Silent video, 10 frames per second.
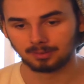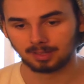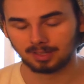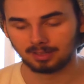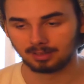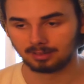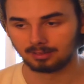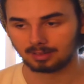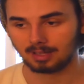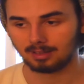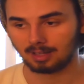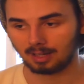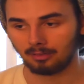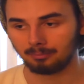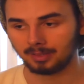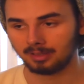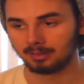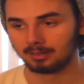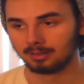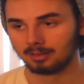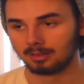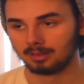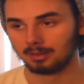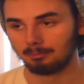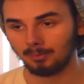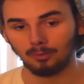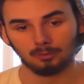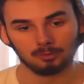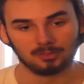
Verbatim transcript: They uh, they they helped me move.